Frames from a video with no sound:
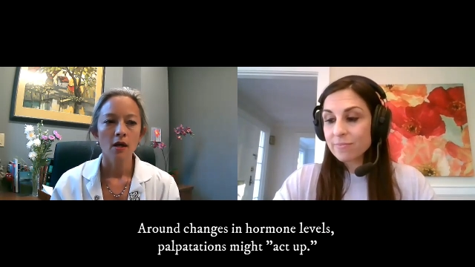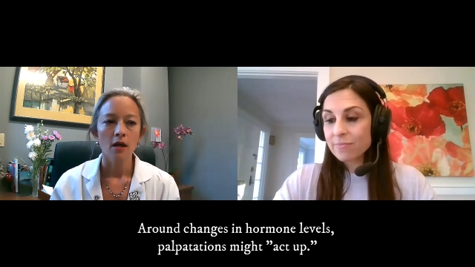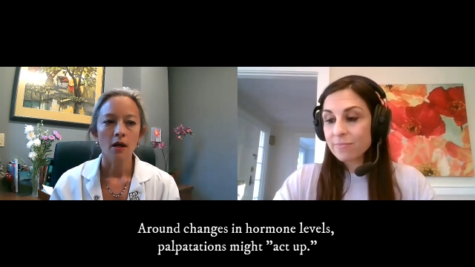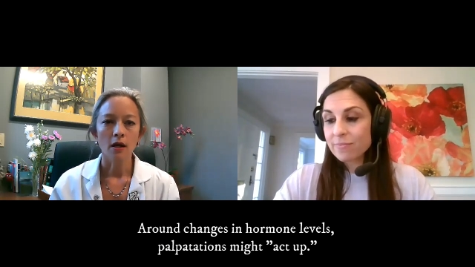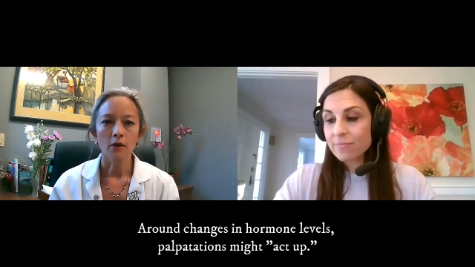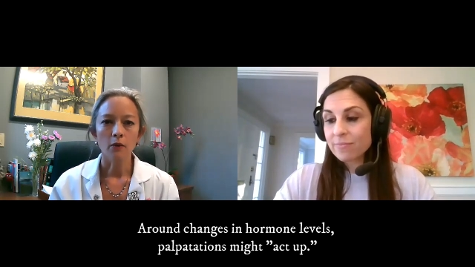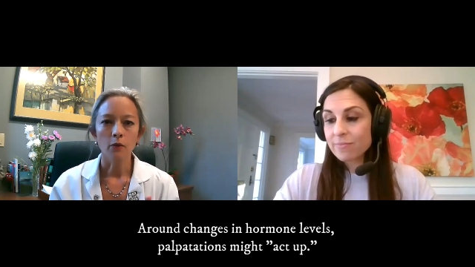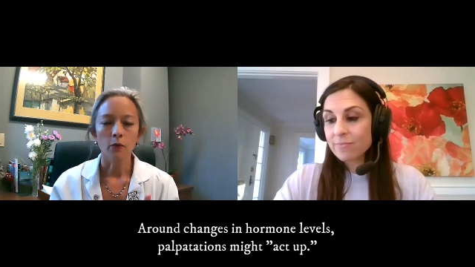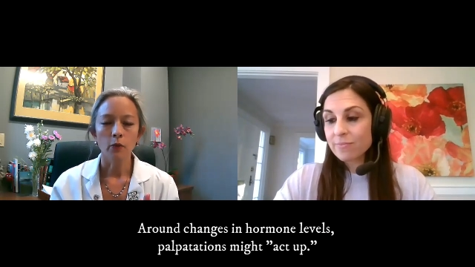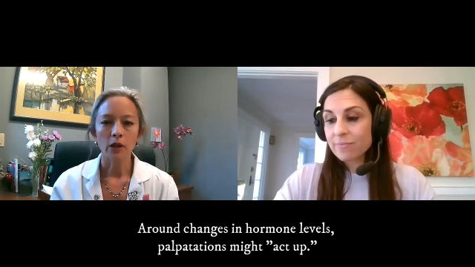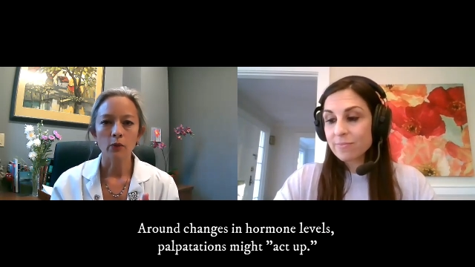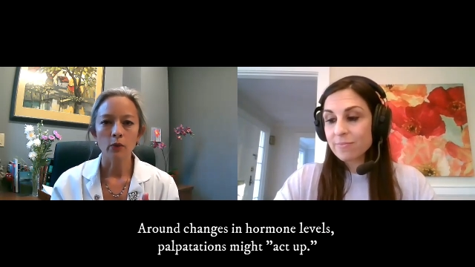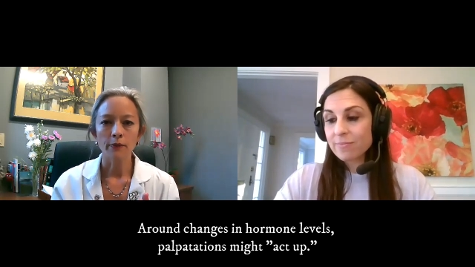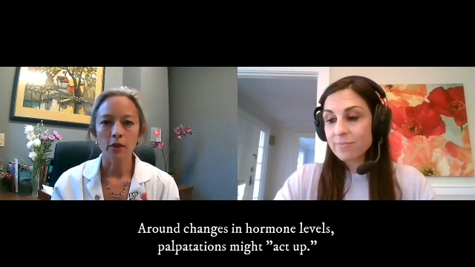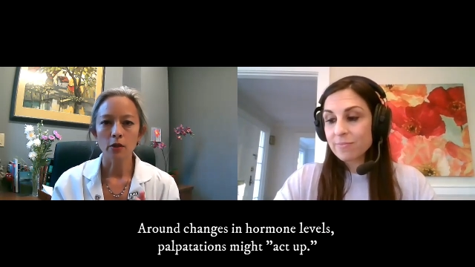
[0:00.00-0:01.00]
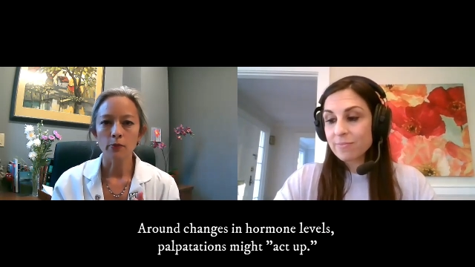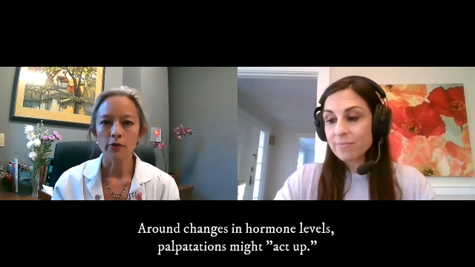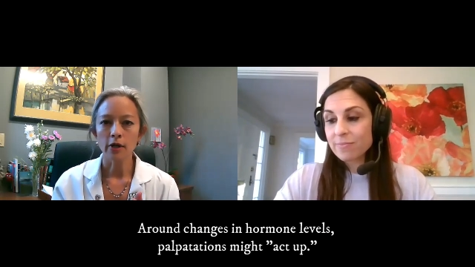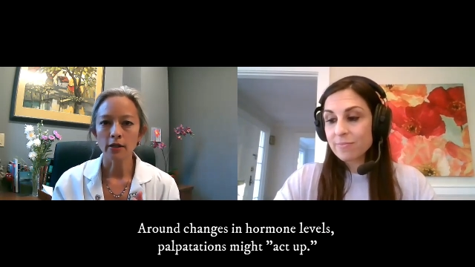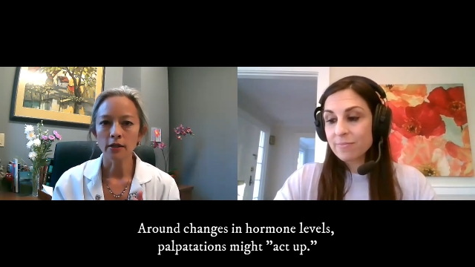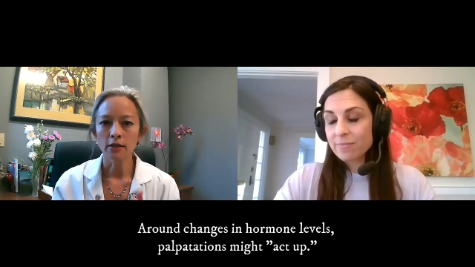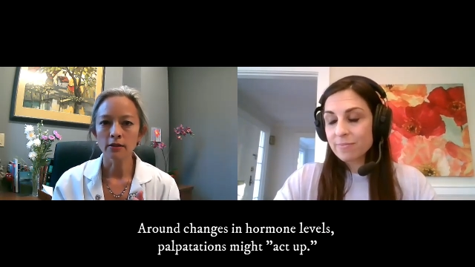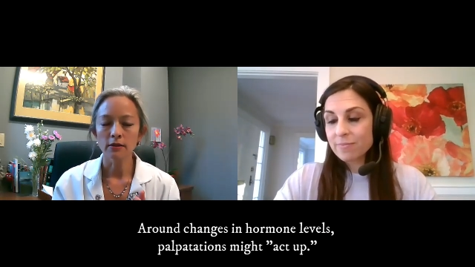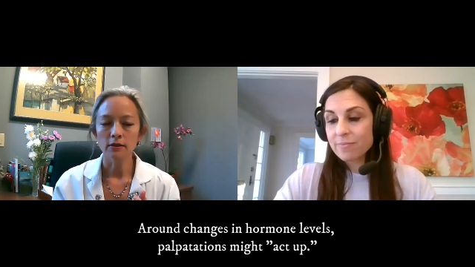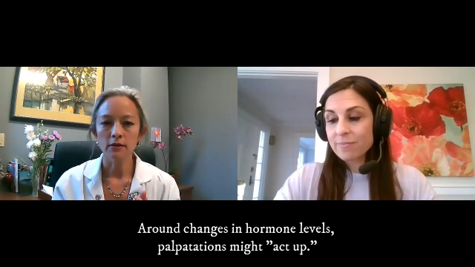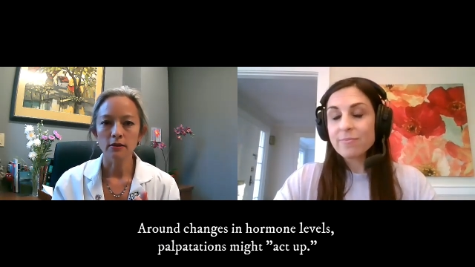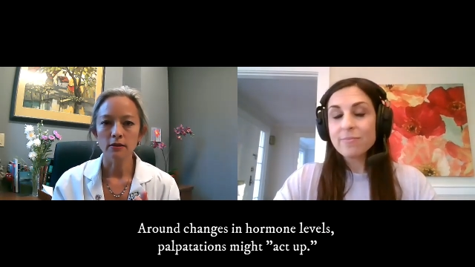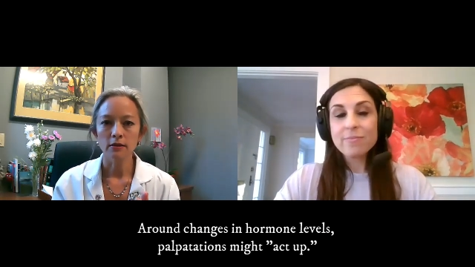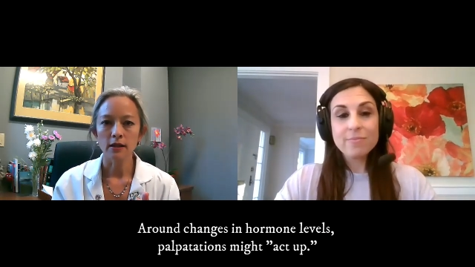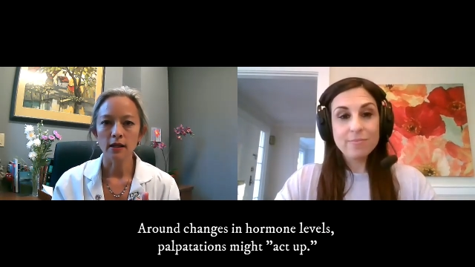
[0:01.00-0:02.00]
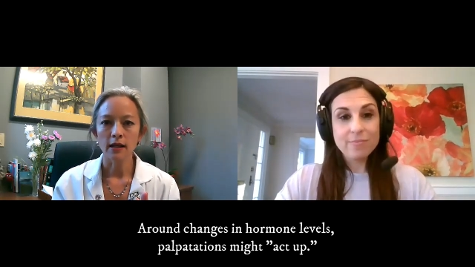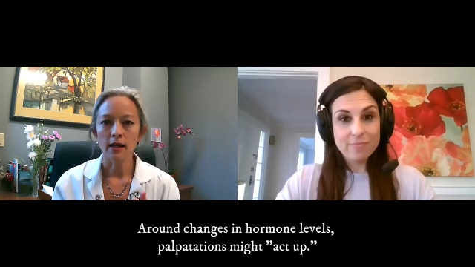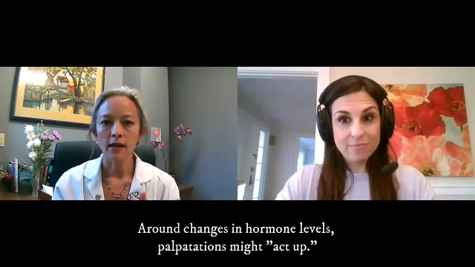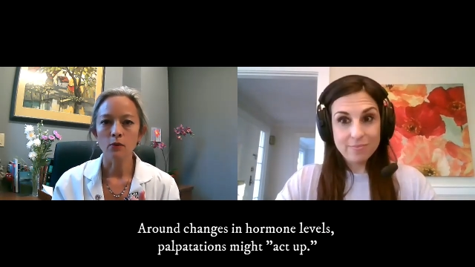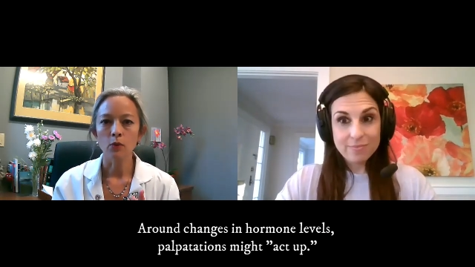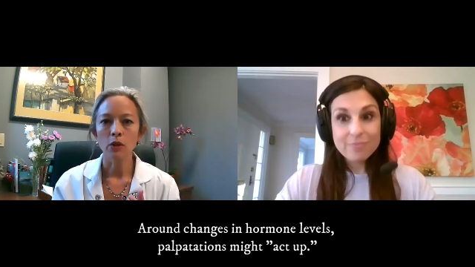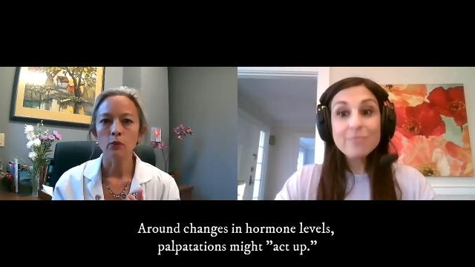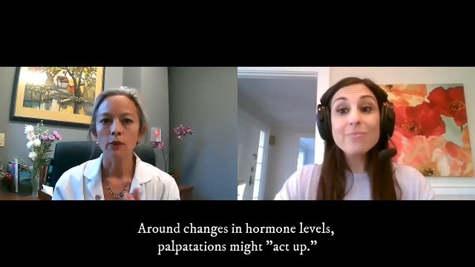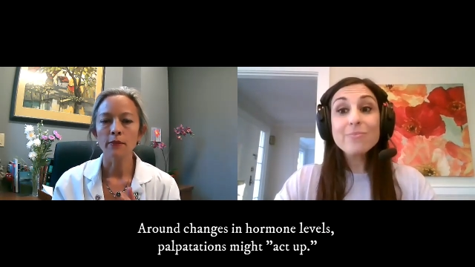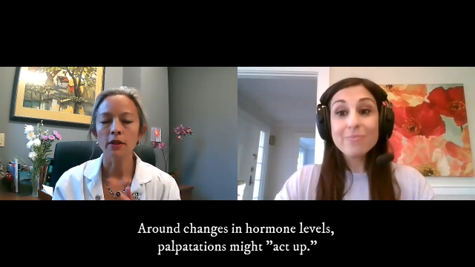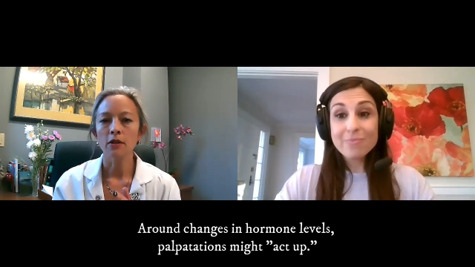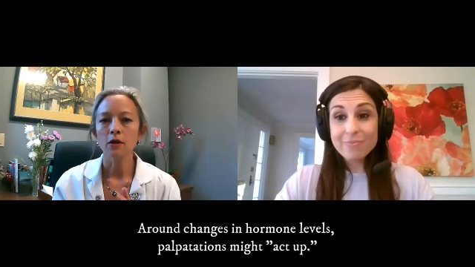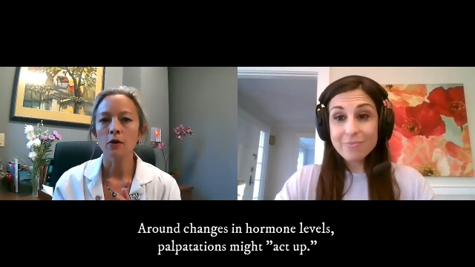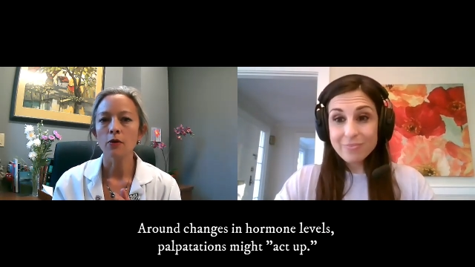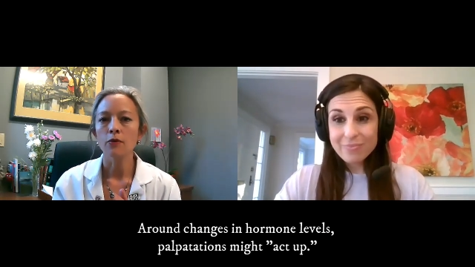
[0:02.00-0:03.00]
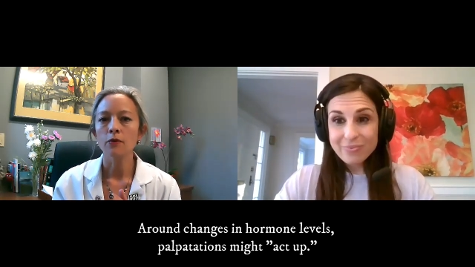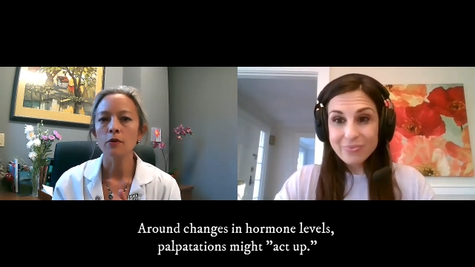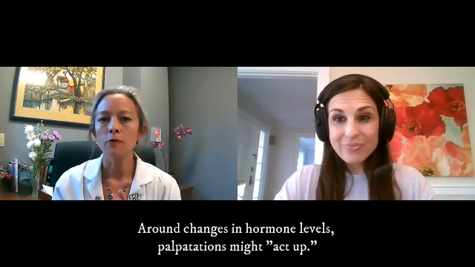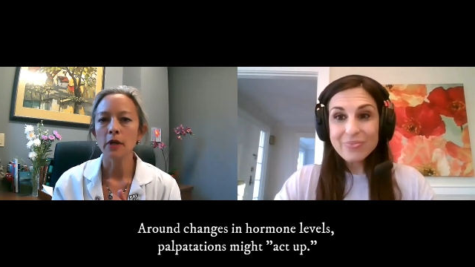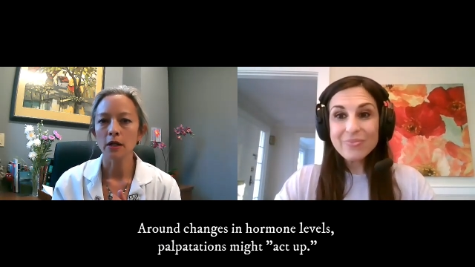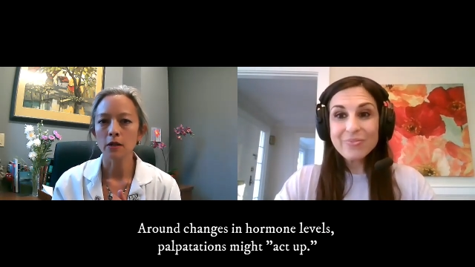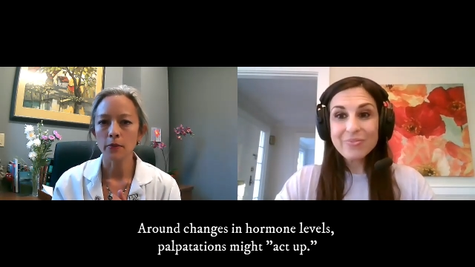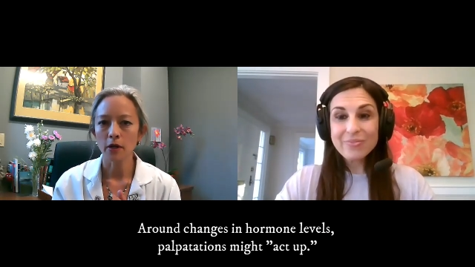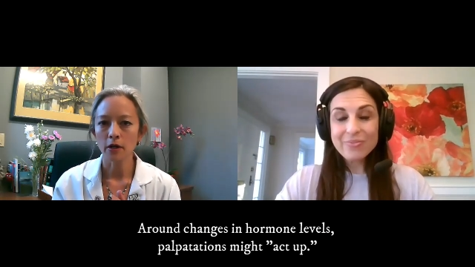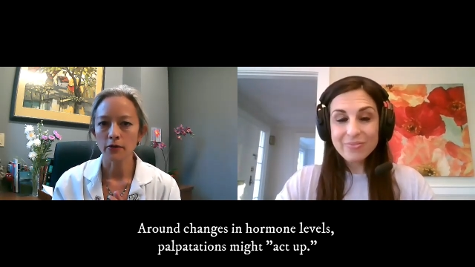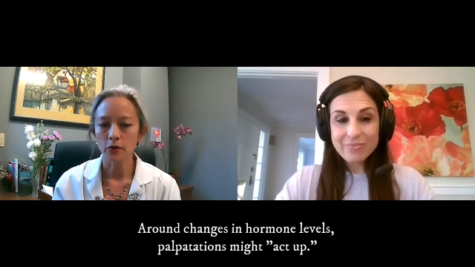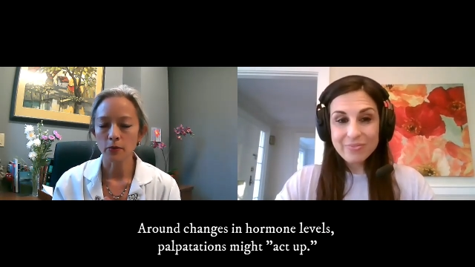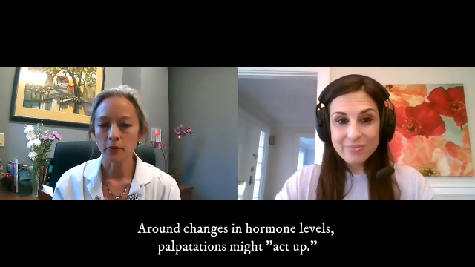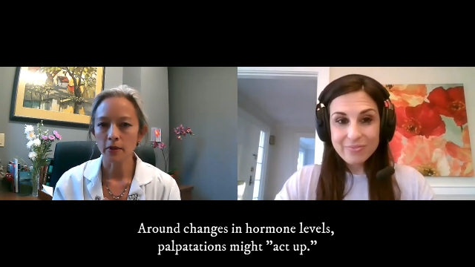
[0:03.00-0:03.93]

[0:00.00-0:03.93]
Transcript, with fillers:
Speaker 1: when women are pregnant and when women go through menopause or